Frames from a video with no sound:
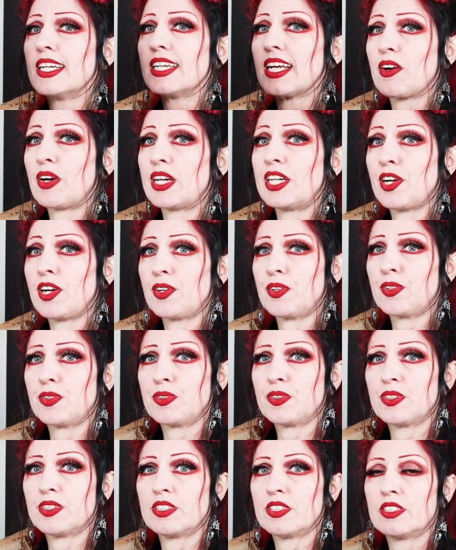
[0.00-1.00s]
Now I
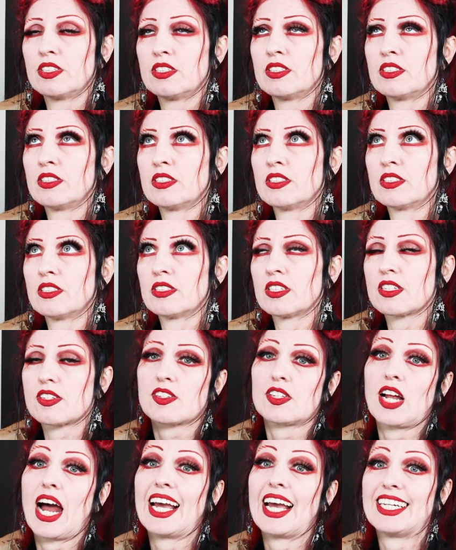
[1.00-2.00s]
know this
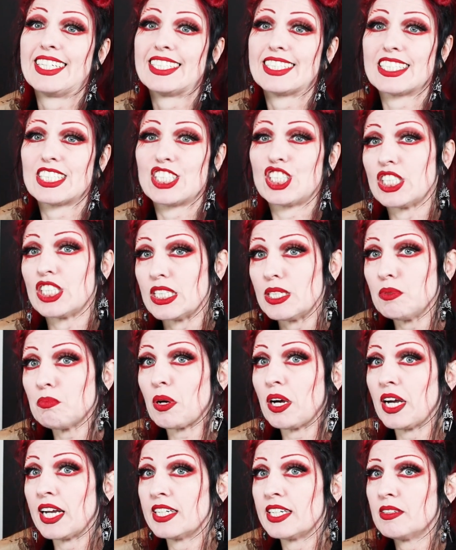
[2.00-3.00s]
is not a cheap
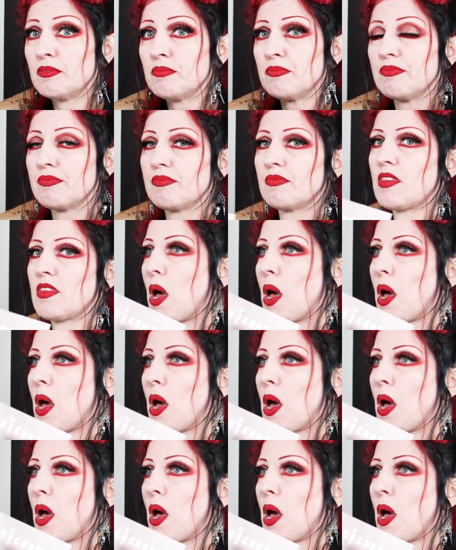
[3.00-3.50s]
item,